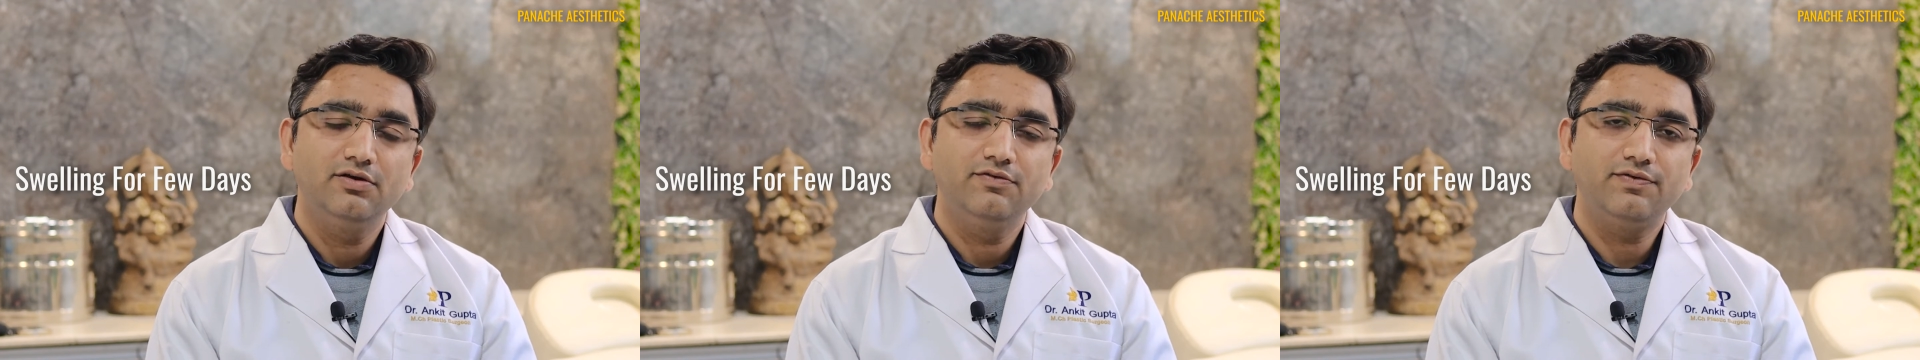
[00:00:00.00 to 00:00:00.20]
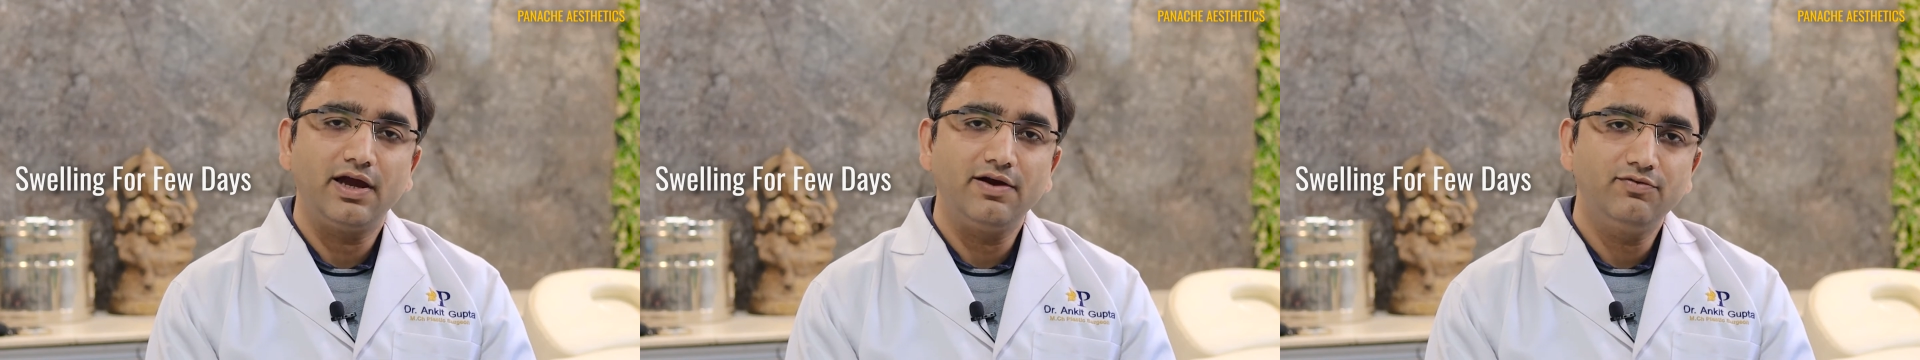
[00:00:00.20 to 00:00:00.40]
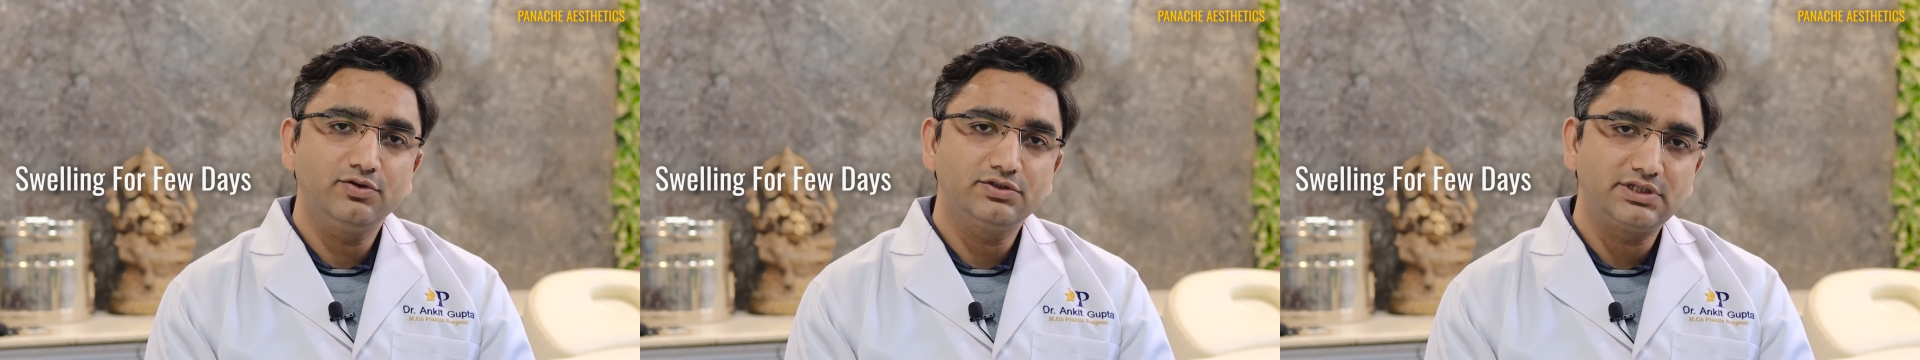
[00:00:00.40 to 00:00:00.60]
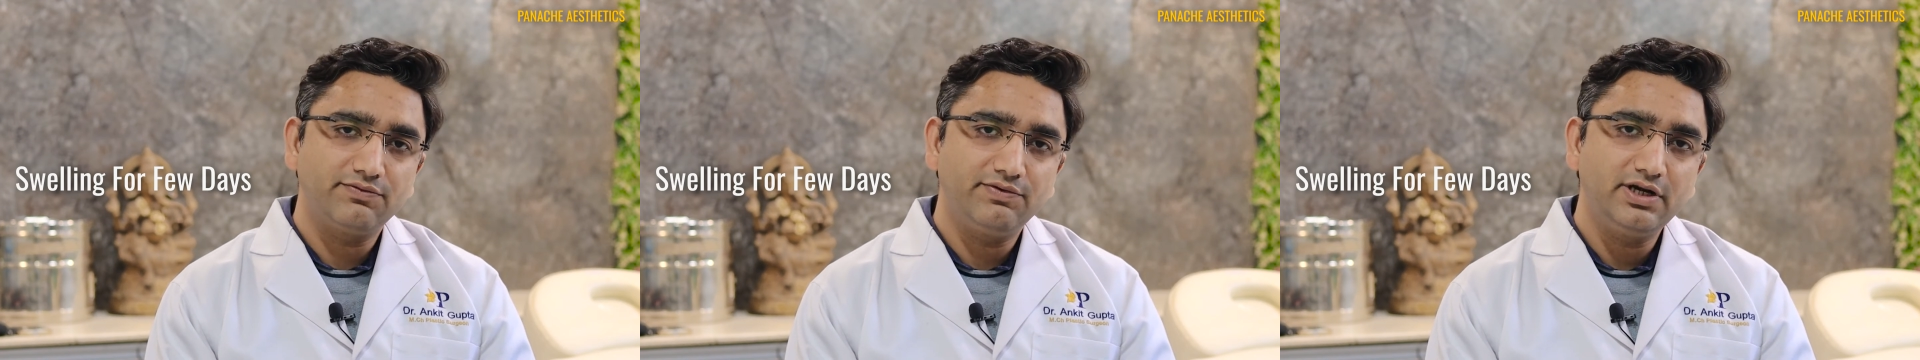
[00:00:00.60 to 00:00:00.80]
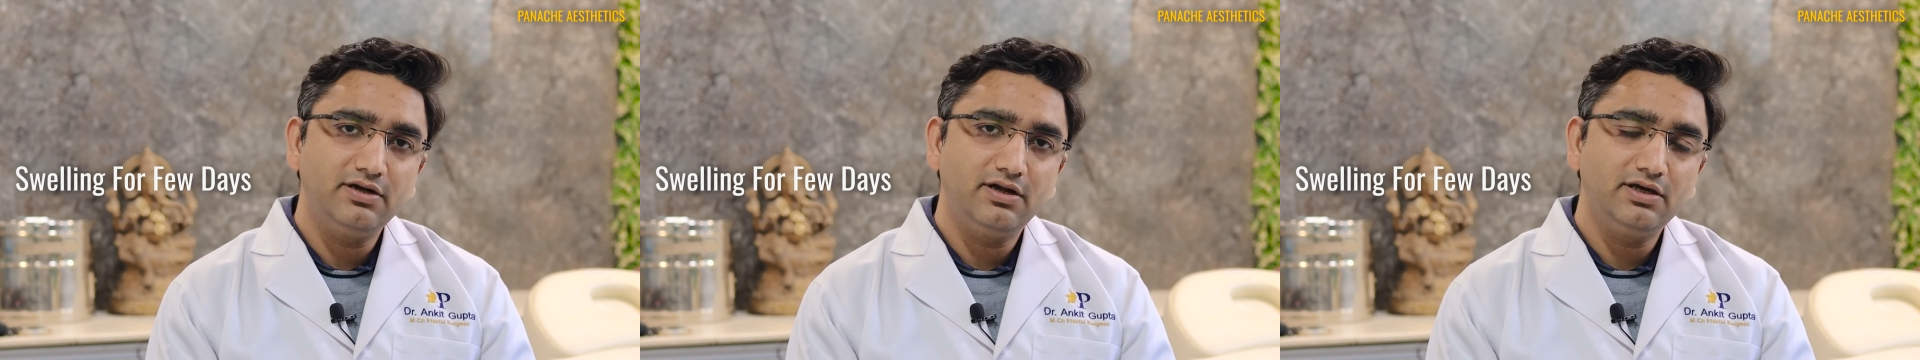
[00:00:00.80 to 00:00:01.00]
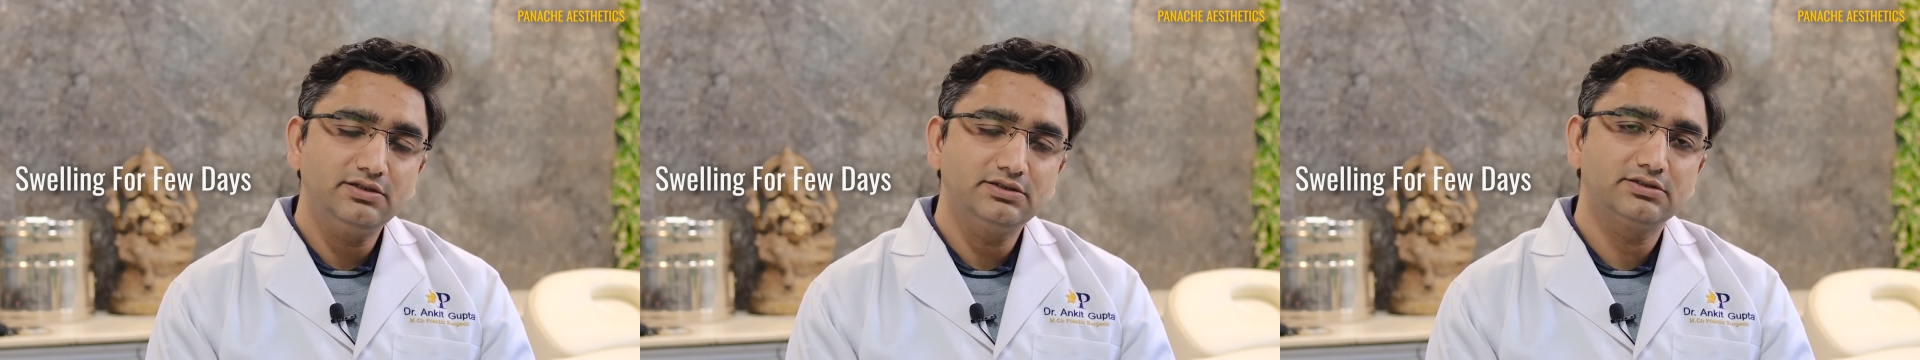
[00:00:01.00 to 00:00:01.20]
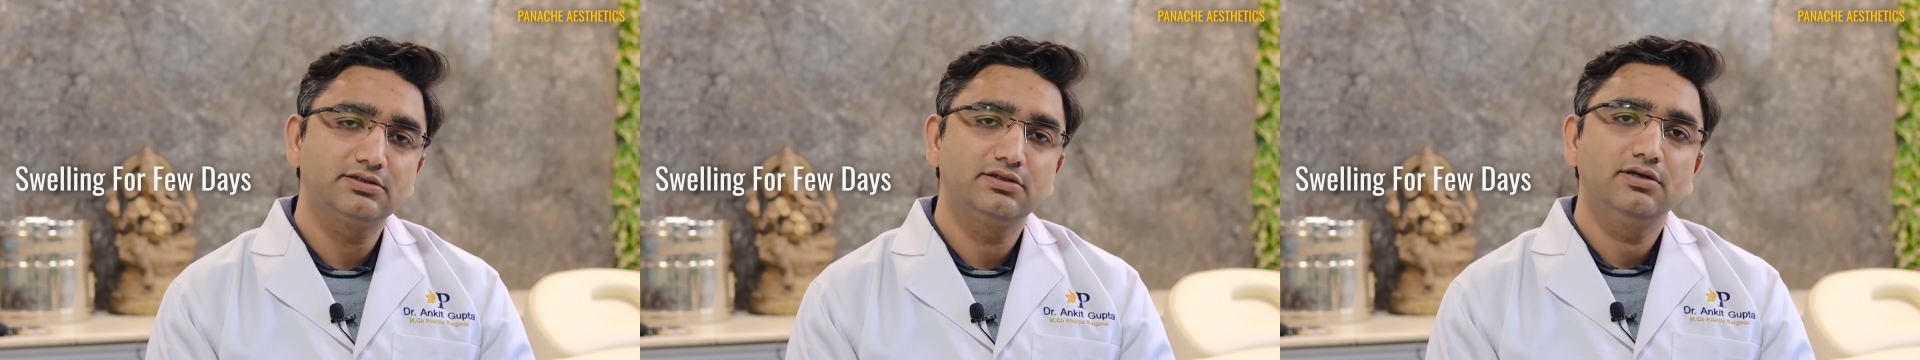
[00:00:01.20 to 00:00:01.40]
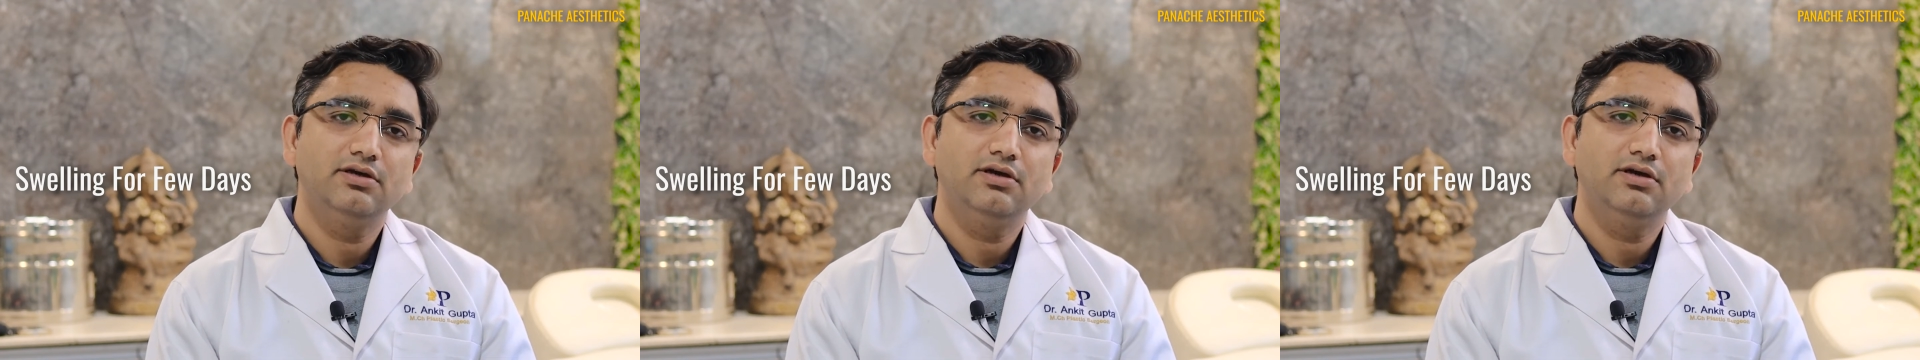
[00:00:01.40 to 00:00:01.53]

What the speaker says: 5 to 7 days.